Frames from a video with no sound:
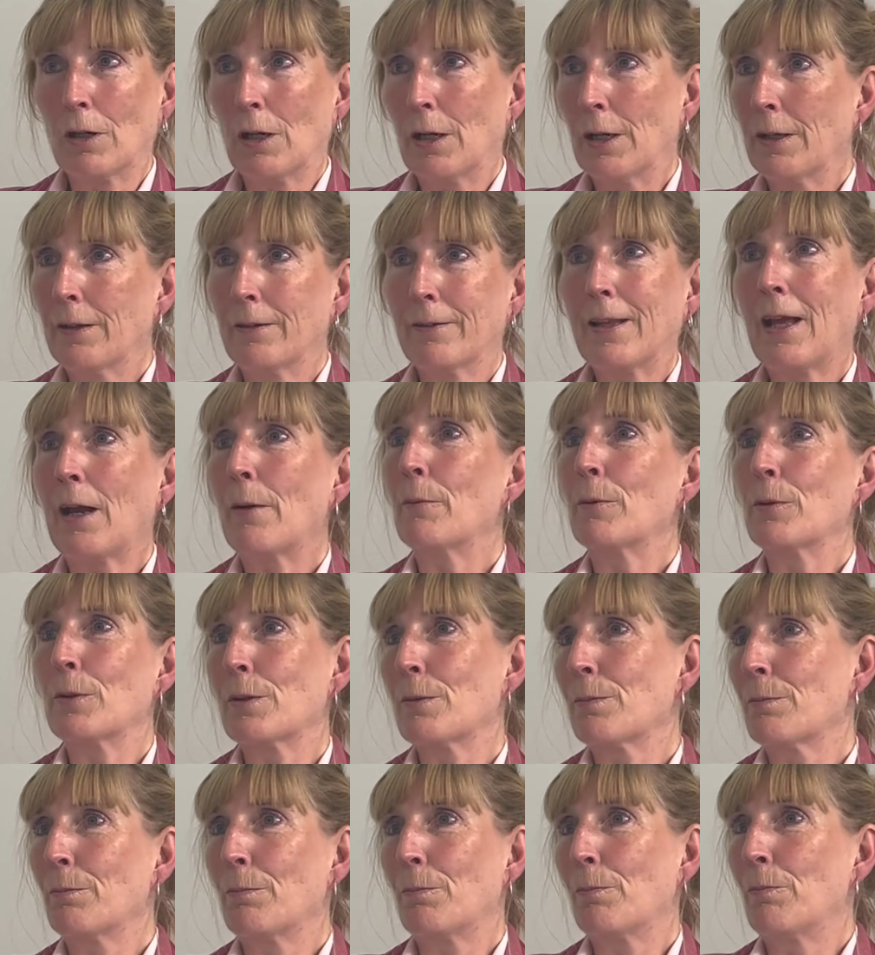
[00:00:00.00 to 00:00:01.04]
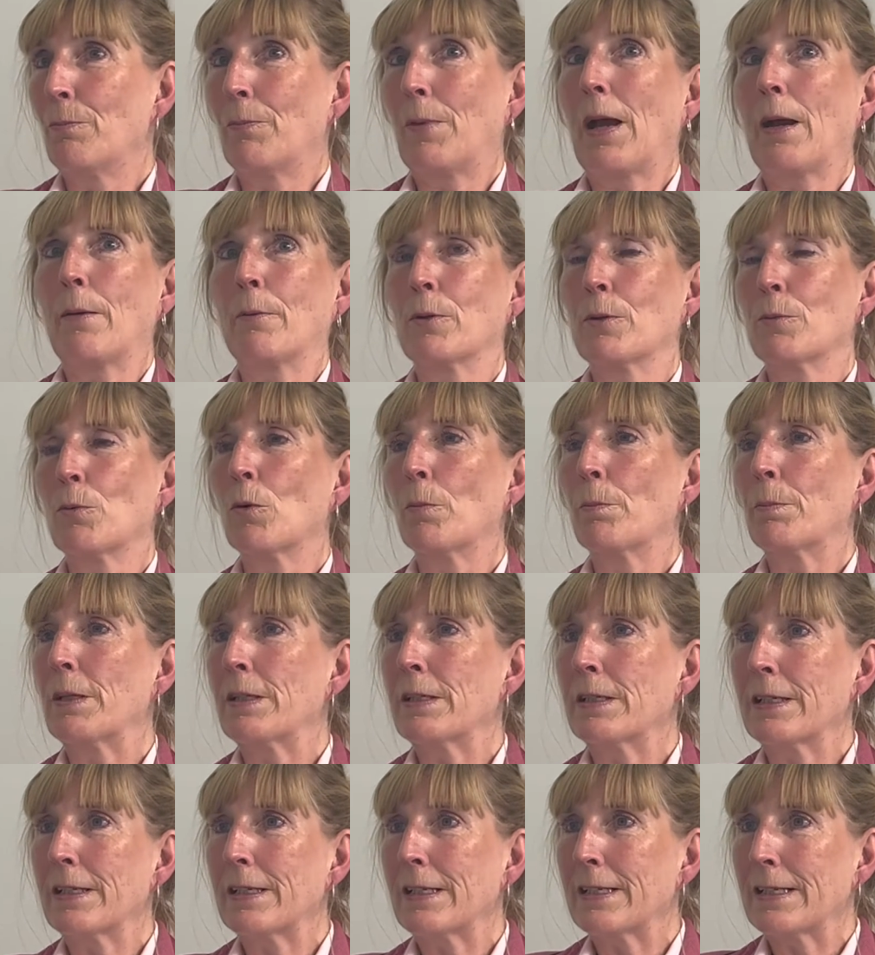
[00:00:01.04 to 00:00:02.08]
That was what businesses
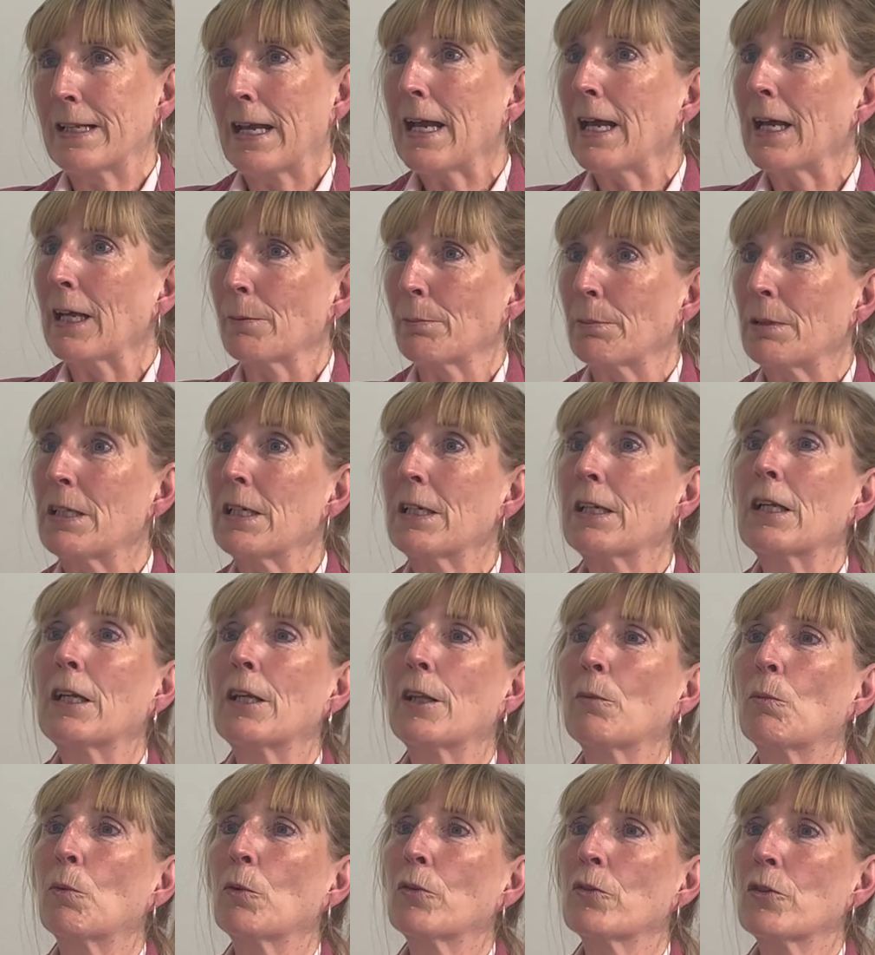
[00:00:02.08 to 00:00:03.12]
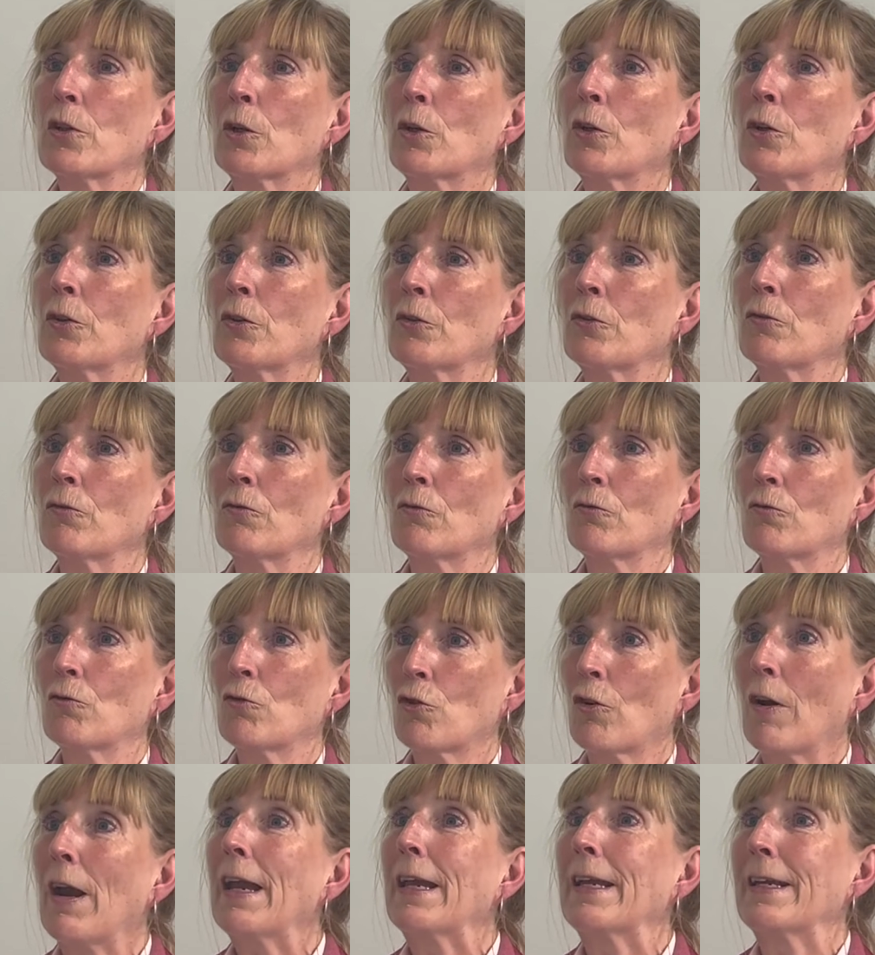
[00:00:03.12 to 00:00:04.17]
had, particularly the ones that couldn't
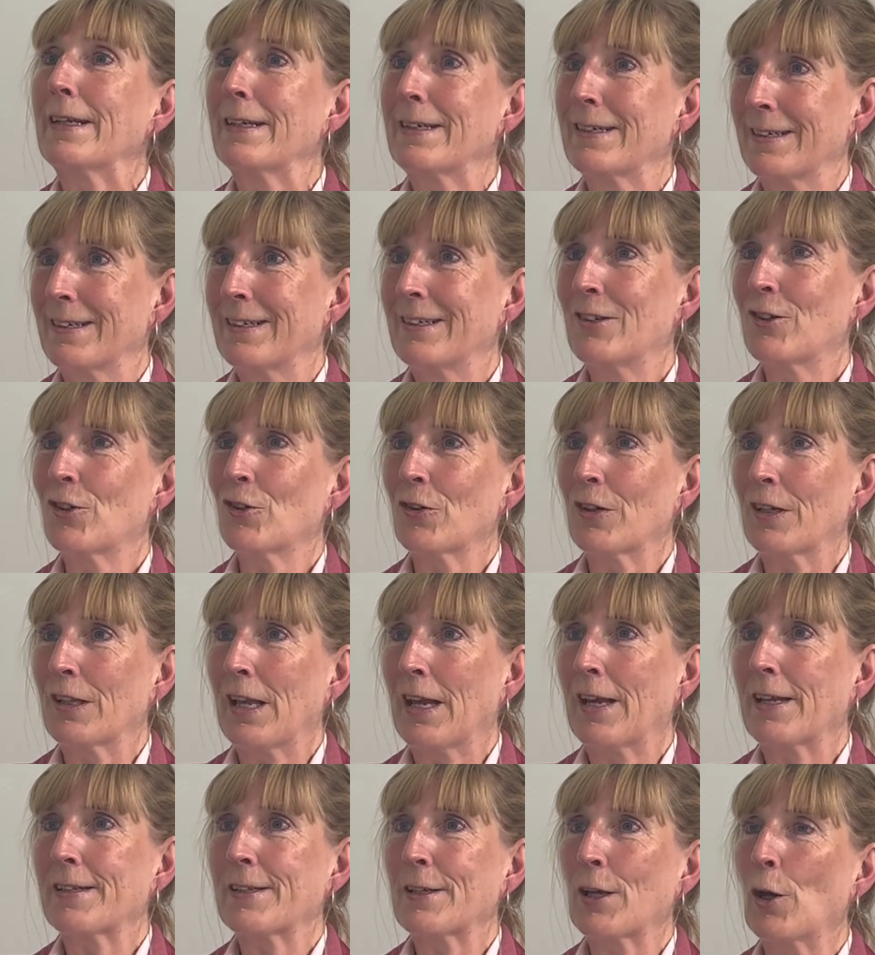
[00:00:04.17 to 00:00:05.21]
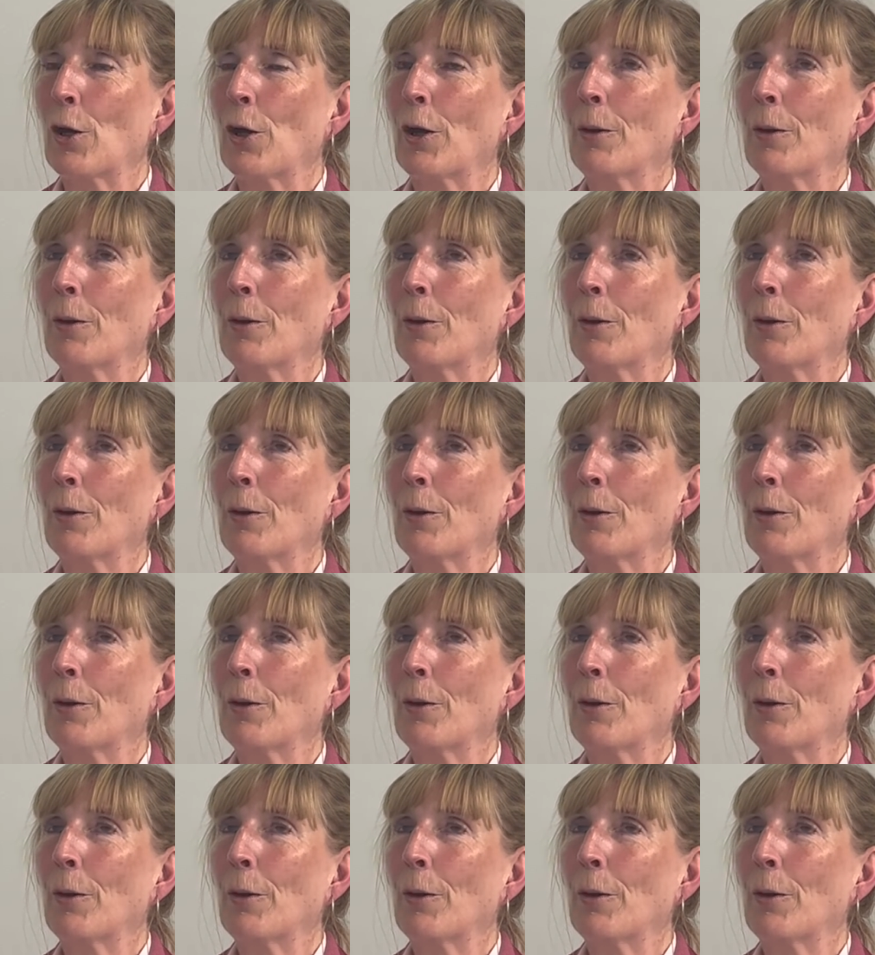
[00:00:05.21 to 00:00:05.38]
trade during that time.